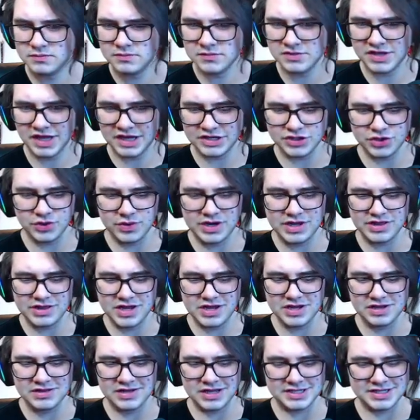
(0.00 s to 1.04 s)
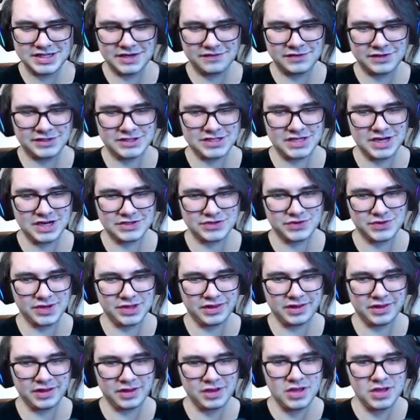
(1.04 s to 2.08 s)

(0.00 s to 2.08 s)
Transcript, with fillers: That do anything? That definitely did not do anything.